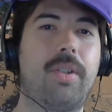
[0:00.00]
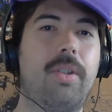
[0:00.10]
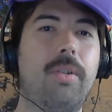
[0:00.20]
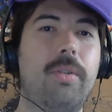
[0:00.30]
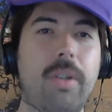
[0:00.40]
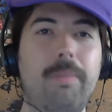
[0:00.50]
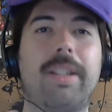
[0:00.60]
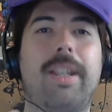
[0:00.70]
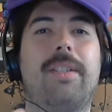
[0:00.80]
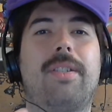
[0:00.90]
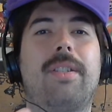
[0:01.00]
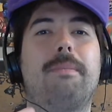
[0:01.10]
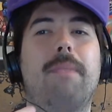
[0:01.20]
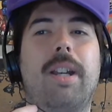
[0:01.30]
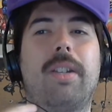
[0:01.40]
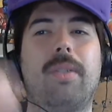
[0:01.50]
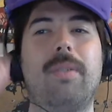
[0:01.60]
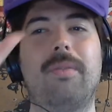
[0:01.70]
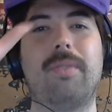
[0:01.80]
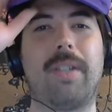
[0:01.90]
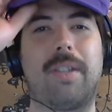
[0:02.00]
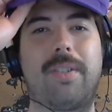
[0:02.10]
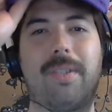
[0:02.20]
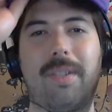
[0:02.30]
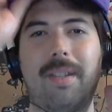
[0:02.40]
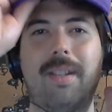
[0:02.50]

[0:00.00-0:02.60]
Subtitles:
to duplicate my tone of voice,